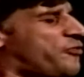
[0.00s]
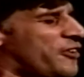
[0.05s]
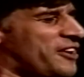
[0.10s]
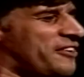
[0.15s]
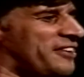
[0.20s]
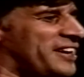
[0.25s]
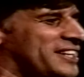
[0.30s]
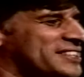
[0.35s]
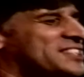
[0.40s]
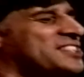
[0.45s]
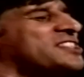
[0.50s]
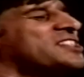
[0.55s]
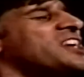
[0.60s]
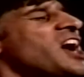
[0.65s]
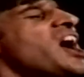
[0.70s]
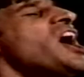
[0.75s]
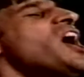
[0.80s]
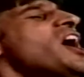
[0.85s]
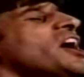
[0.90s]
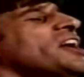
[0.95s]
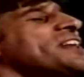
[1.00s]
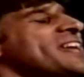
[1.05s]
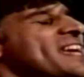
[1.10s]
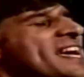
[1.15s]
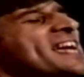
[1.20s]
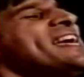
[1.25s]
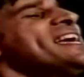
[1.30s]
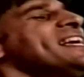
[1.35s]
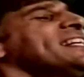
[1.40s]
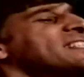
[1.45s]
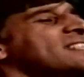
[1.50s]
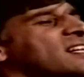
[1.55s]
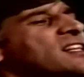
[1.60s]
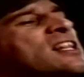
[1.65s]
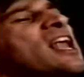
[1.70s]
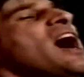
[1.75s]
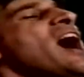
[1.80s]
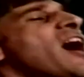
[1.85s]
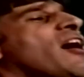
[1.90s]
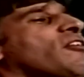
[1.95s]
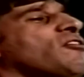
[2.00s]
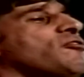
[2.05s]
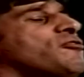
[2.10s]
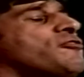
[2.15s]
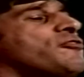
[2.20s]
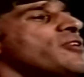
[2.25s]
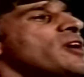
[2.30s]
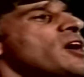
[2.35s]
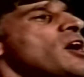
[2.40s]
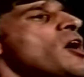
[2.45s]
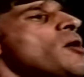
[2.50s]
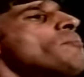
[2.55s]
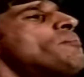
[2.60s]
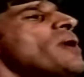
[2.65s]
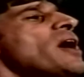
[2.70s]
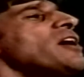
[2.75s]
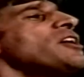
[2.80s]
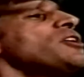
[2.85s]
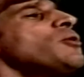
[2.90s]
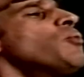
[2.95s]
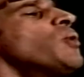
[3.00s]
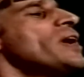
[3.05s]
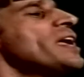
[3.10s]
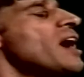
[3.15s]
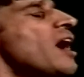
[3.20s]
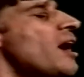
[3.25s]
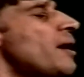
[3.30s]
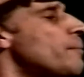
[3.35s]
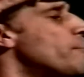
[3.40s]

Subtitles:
for us, God is love. But we are